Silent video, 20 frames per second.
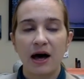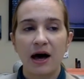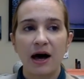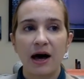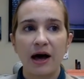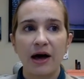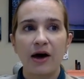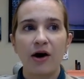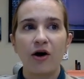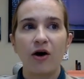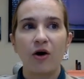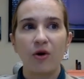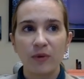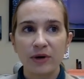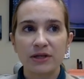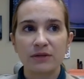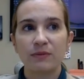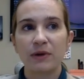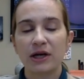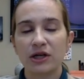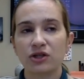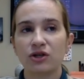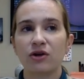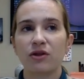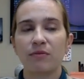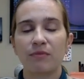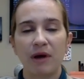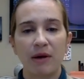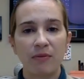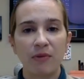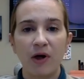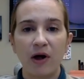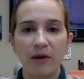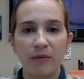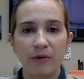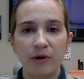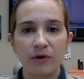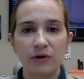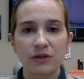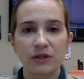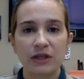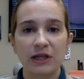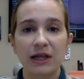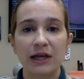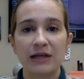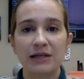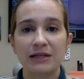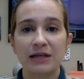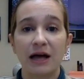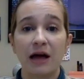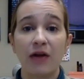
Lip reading: I always make sure that my blog post links to